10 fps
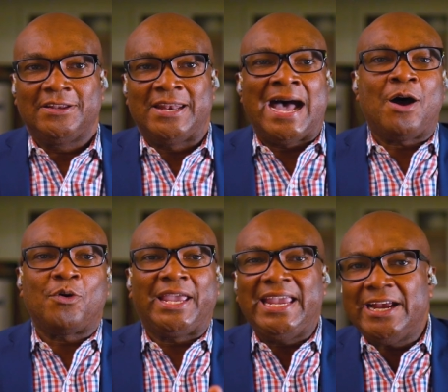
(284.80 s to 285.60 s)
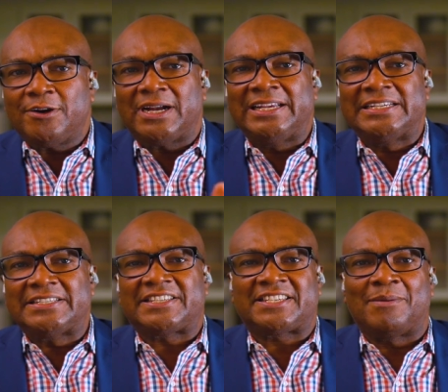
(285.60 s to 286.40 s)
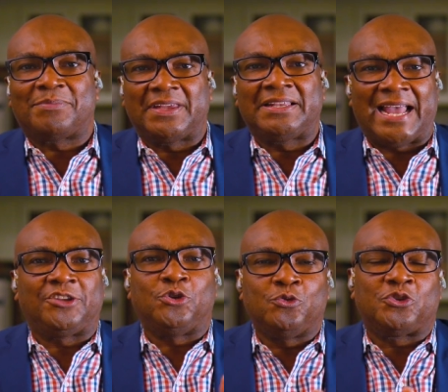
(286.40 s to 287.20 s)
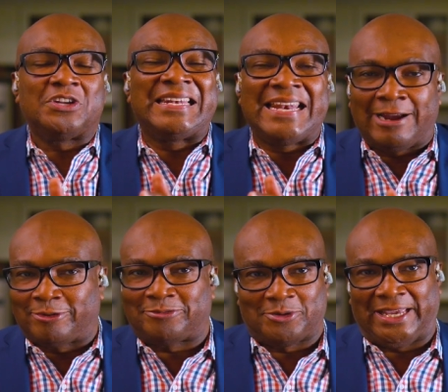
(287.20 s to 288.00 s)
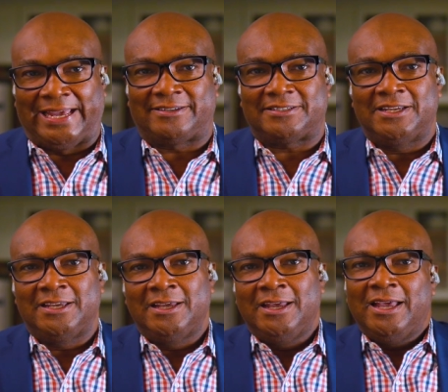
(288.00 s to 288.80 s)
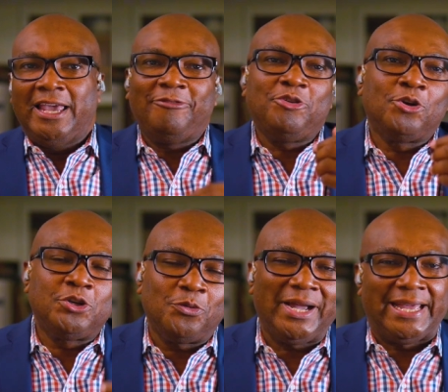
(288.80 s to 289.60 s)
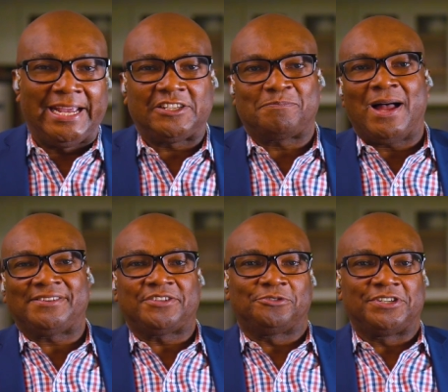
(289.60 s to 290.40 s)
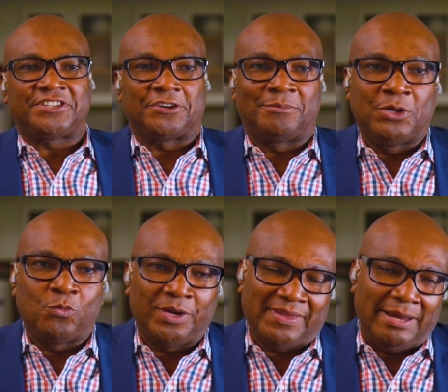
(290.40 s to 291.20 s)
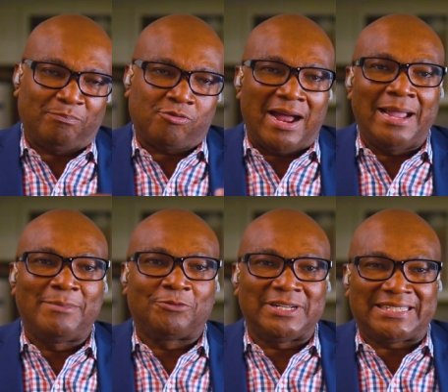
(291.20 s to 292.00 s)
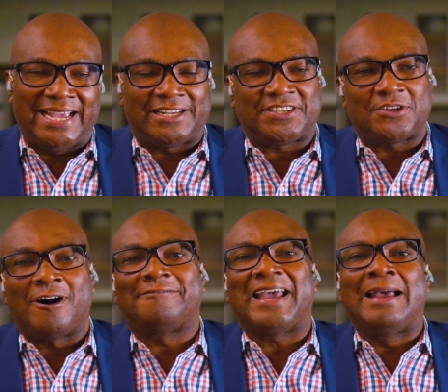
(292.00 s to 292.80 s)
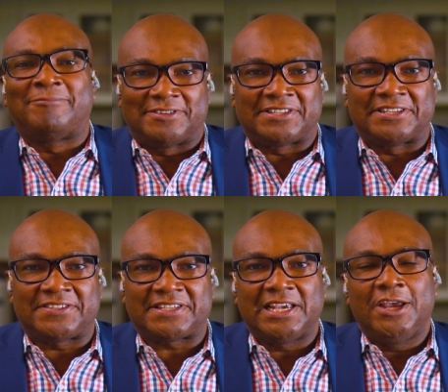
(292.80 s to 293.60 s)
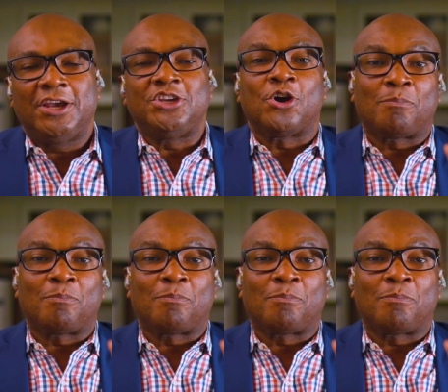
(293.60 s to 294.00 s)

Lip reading: Now, here is something that you should never forget. If you're doing an expository sermon with a primary text of emphasis, your